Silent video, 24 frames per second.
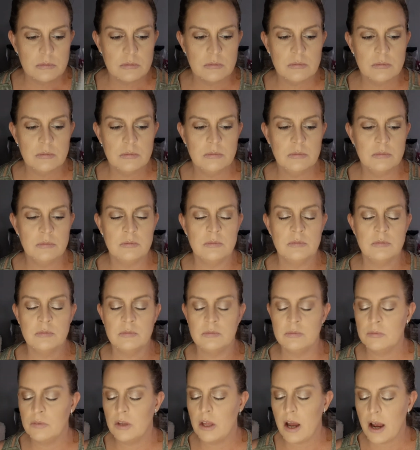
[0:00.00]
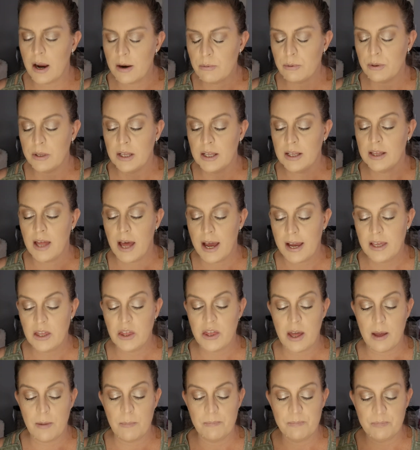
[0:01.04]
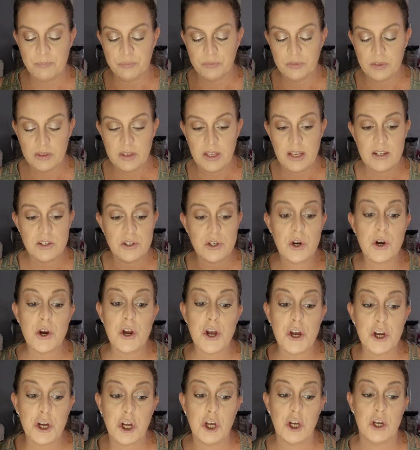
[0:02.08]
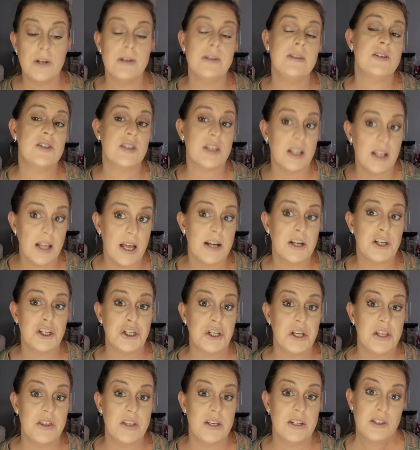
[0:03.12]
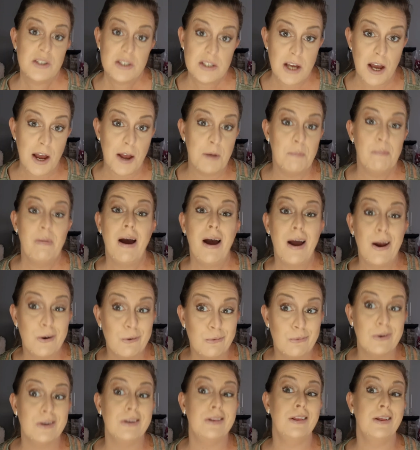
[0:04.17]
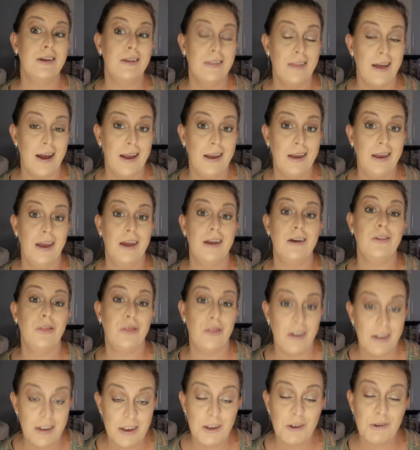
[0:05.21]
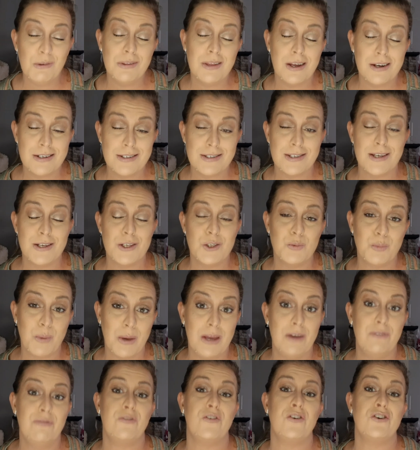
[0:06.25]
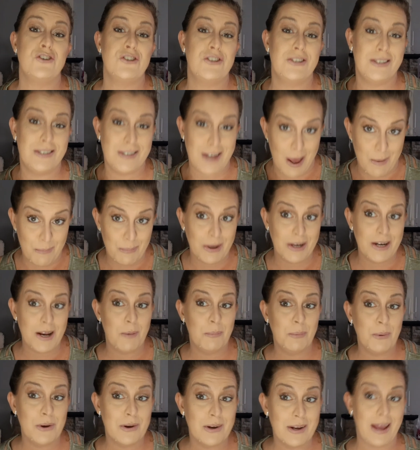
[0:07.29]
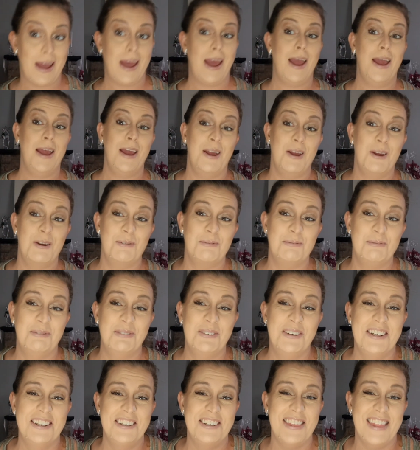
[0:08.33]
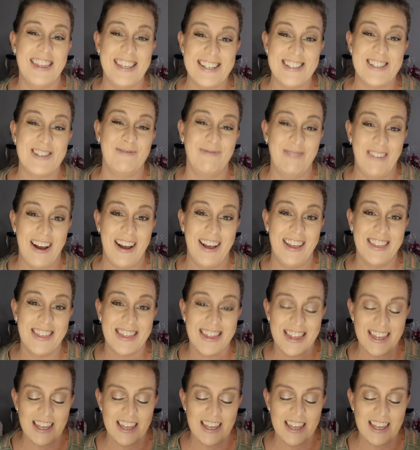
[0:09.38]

Mmm, I really like them. These are a good selection this time. I really like it. Thank you, Lux S B, for stepping up your game this month.